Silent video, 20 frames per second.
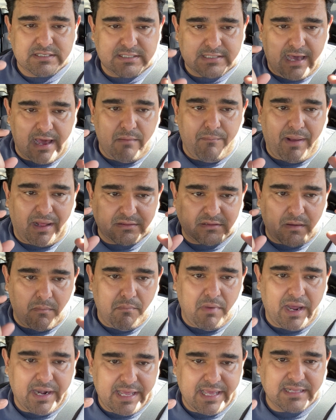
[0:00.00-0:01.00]
It's not about the
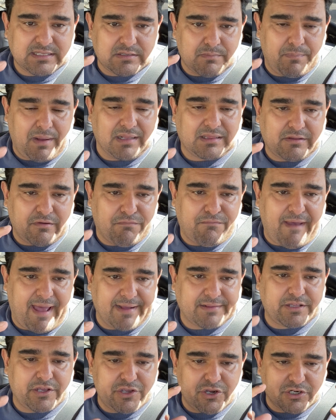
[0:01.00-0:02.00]
money. It's about the
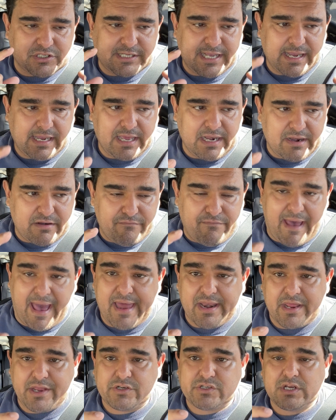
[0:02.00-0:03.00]
fact that you're taking
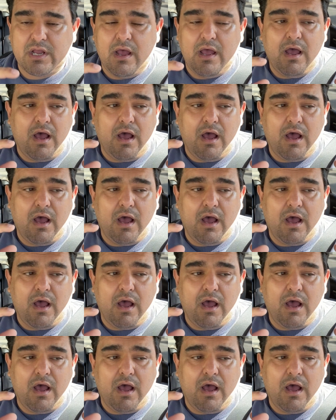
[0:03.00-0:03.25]
advantage